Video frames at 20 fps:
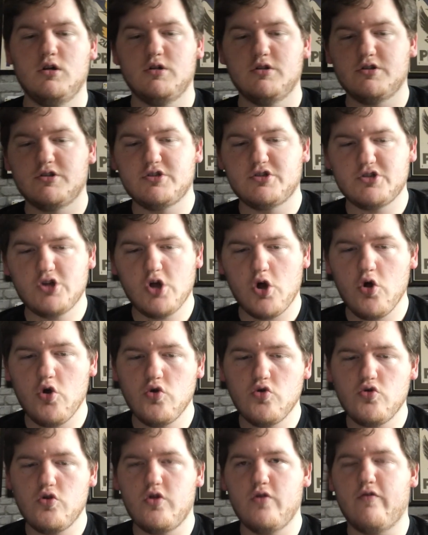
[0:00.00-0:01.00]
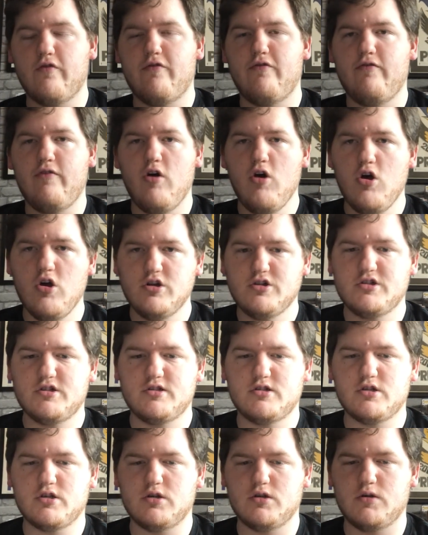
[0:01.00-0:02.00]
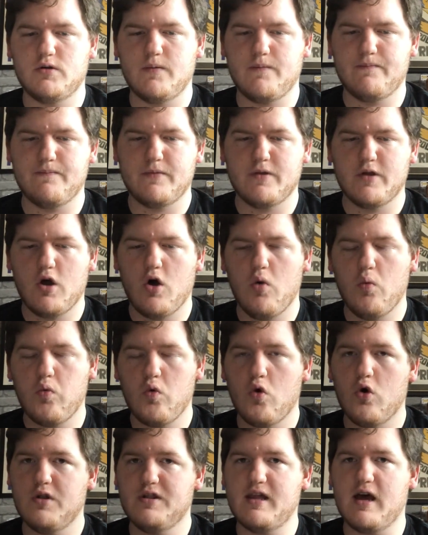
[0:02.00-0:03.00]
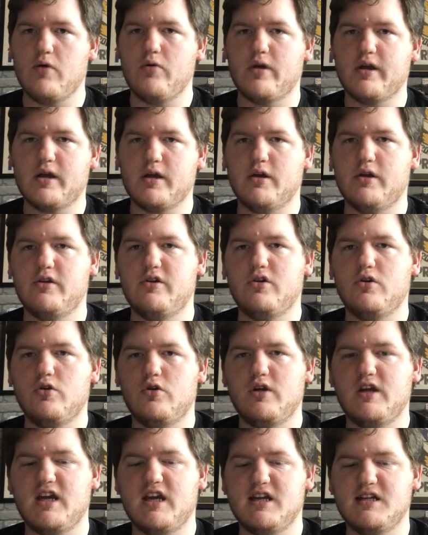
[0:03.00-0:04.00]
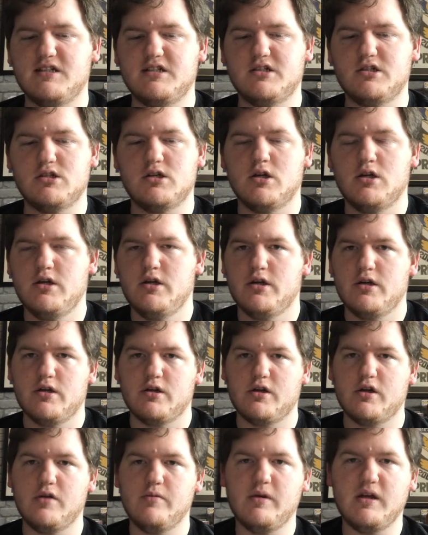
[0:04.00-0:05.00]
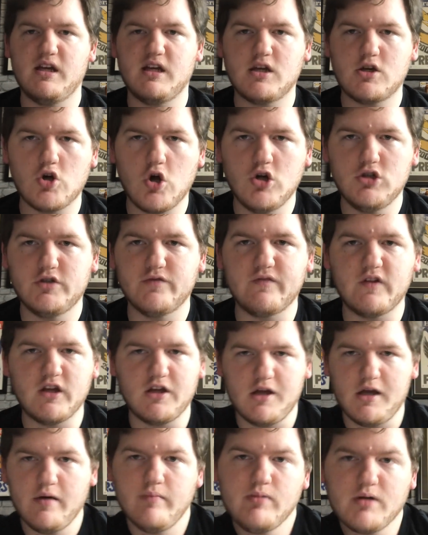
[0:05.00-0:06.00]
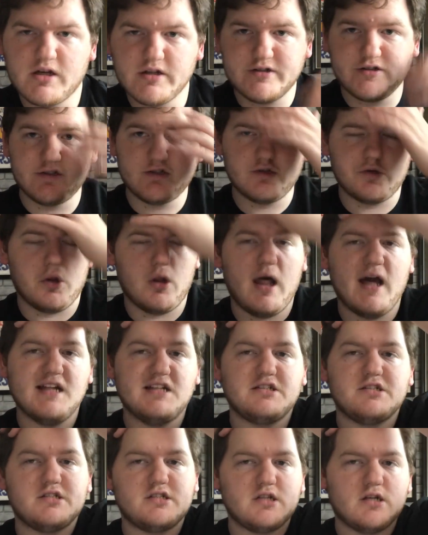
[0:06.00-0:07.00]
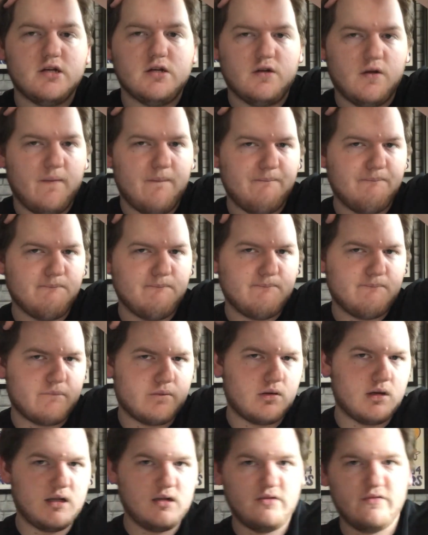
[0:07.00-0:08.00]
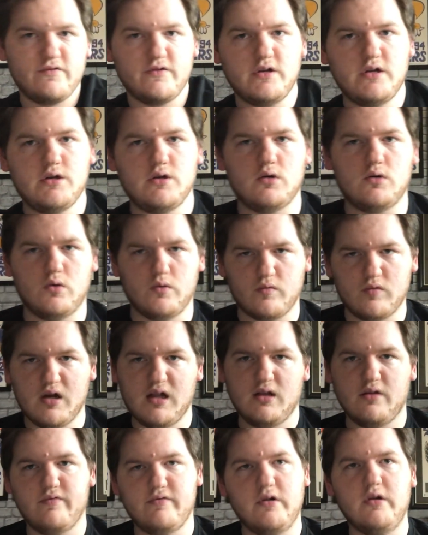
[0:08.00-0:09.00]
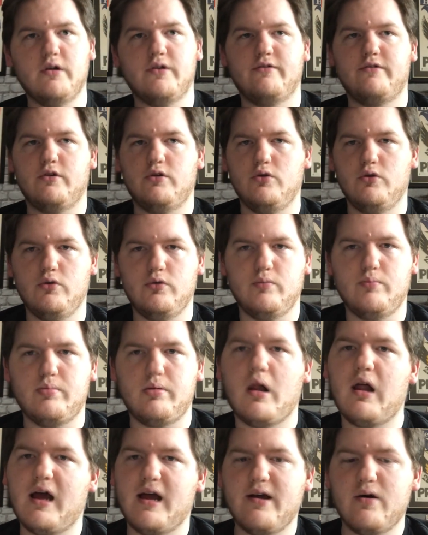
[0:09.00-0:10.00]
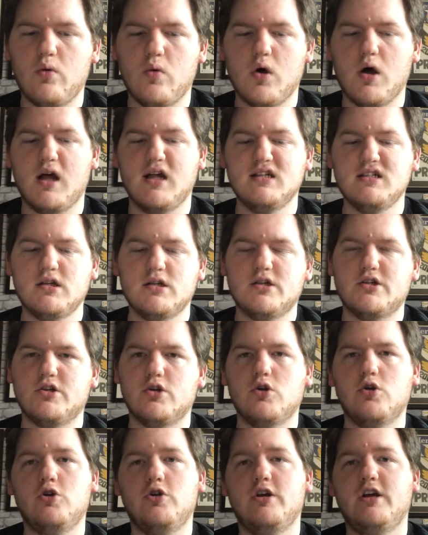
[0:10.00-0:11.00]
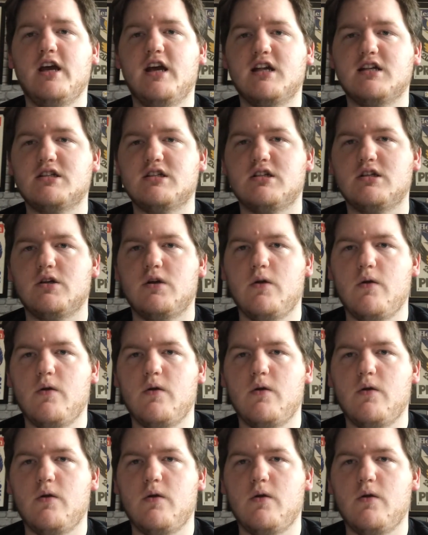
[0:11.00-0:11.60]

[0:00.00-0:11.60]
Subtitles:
So the first award that we're going to do is going to be Coach of the Year, because it's less relevant to player wise. So yes,